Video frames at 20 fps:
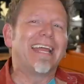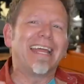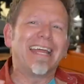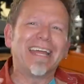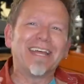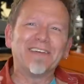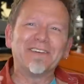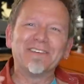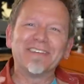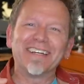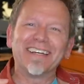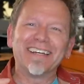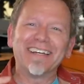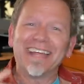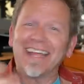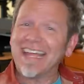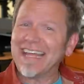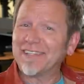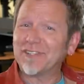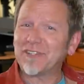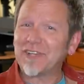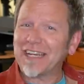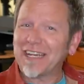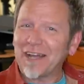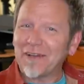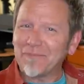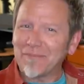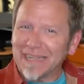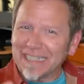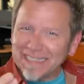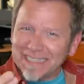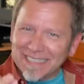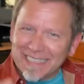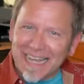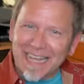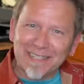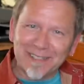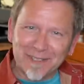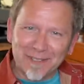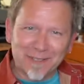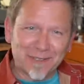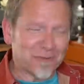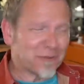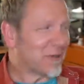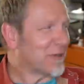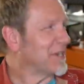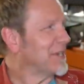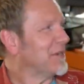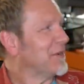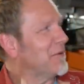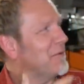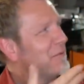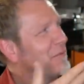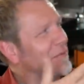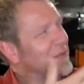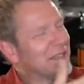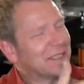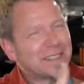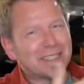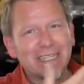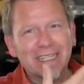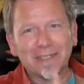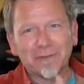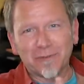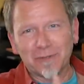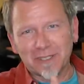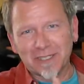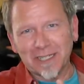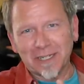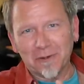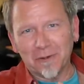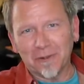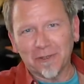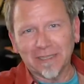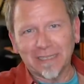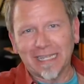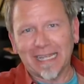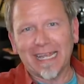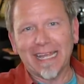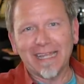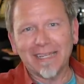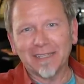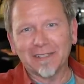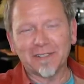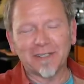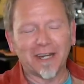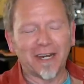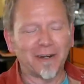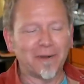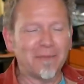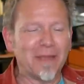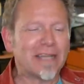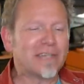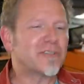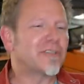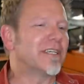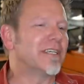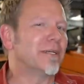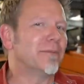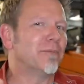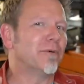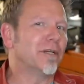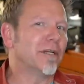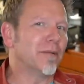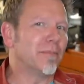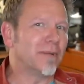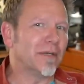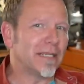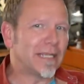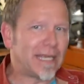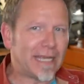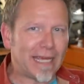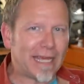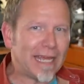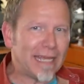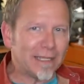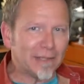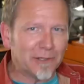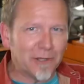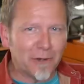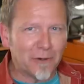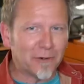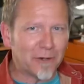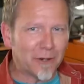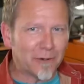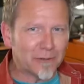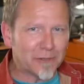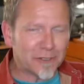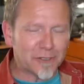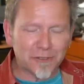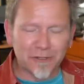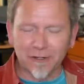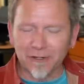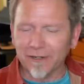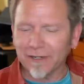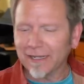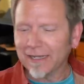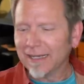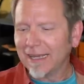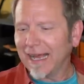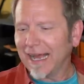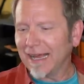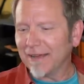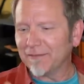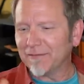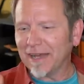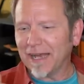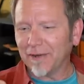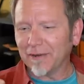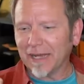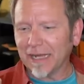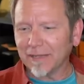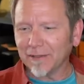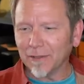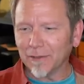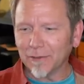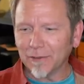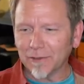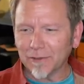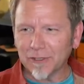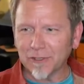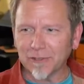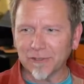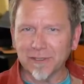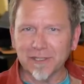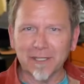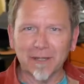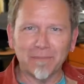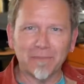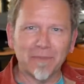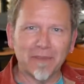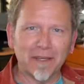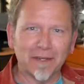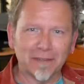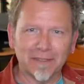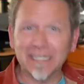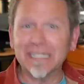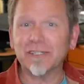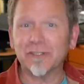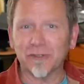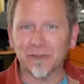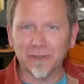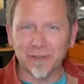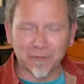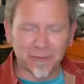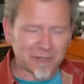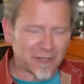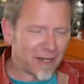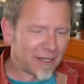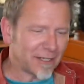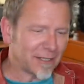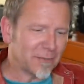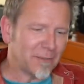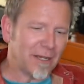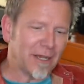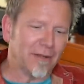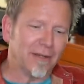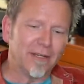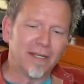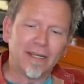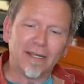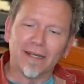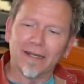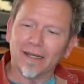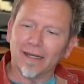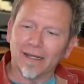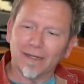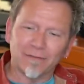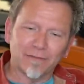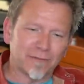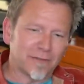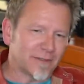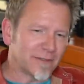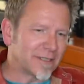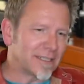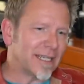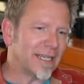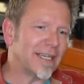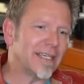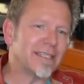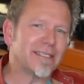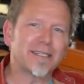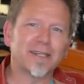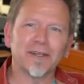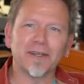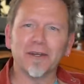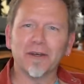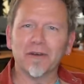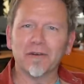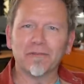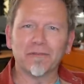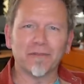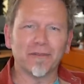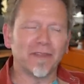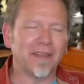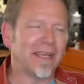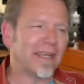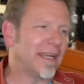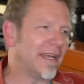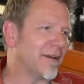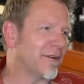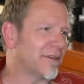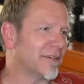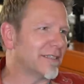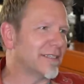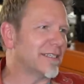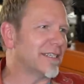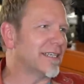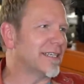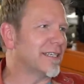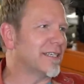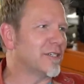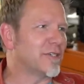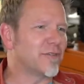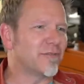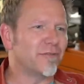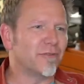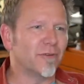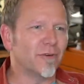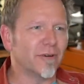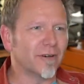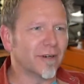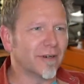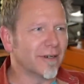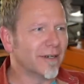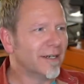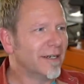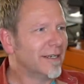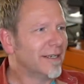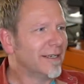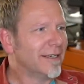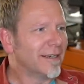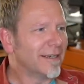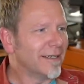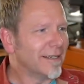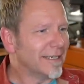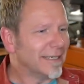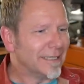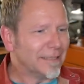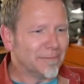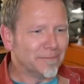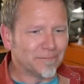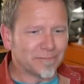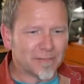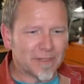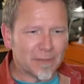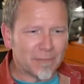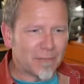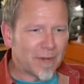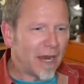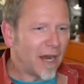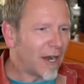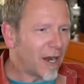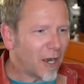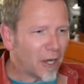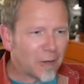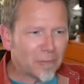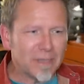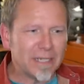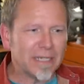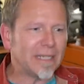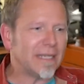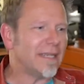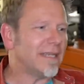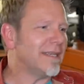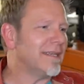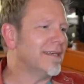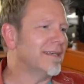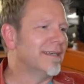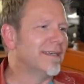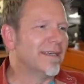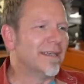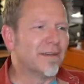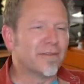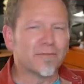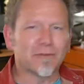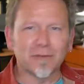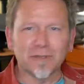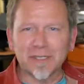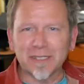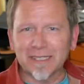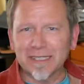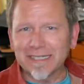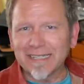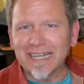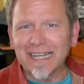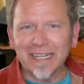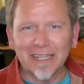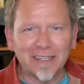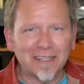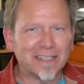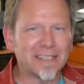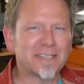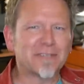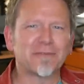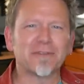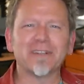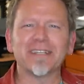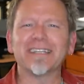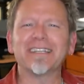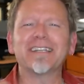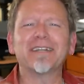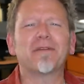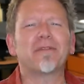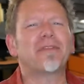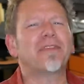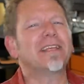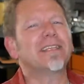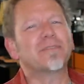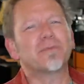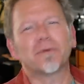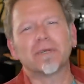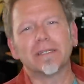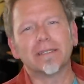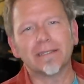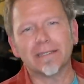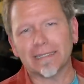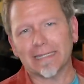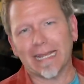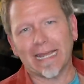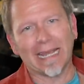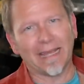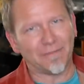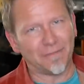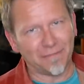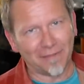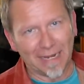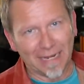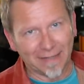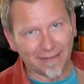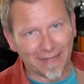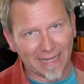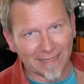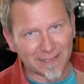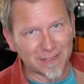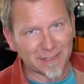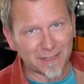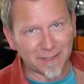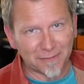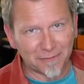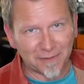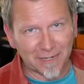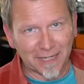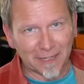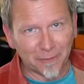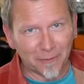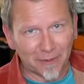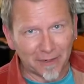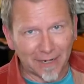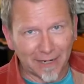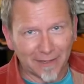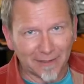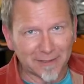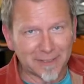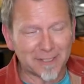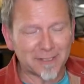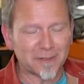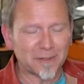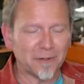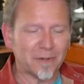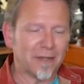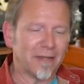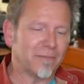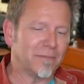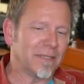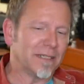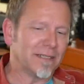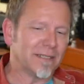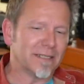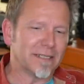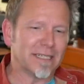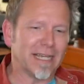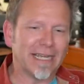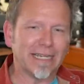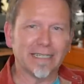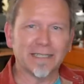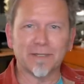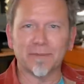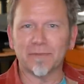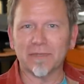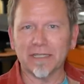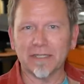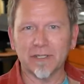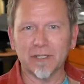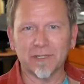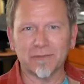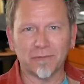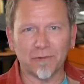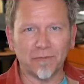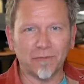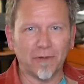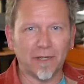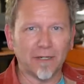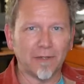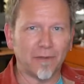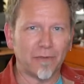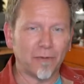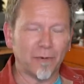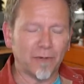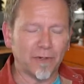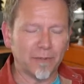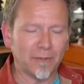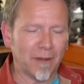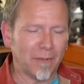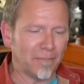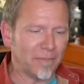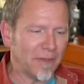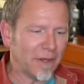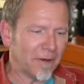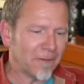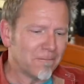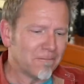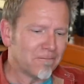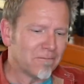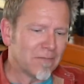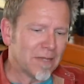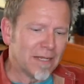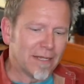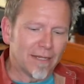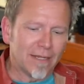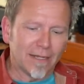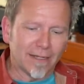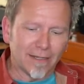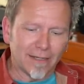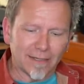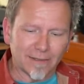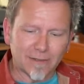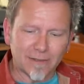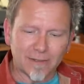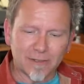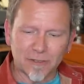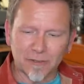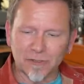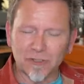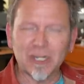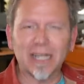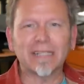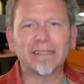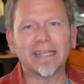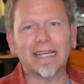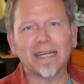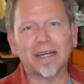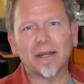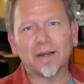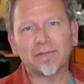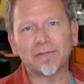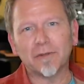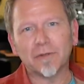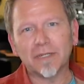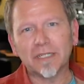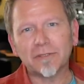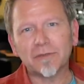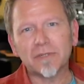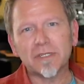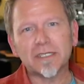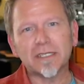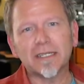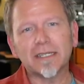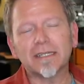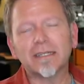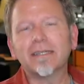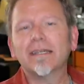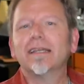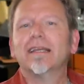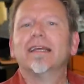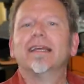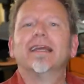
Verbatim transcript: And uh, hey, check out my Zazzle store, you know, this interesting old Kay guitar. I'm actually going to put up a Kay logo shirt. I've now got logo shirts up there, t-shirts we're talking about, uh, for Tisco, for the Heritage, for um, Harmony, for Stella's, for, you know, things where you just can't find that stuff anywhere else. So I've been designing some things just for fun and throwing them up there. Uh, so check that out if you're interested.